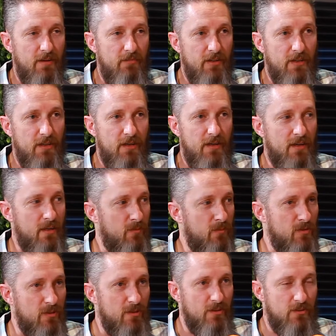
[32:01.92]
every guy
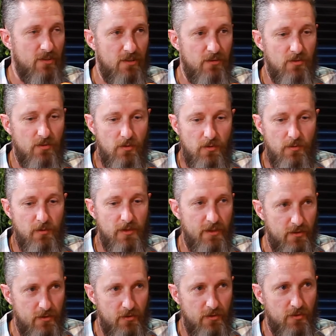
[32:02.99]
comes in and says, oh, we're
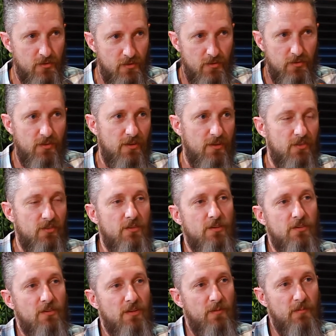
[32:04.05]
going to do this, this, and this, and this is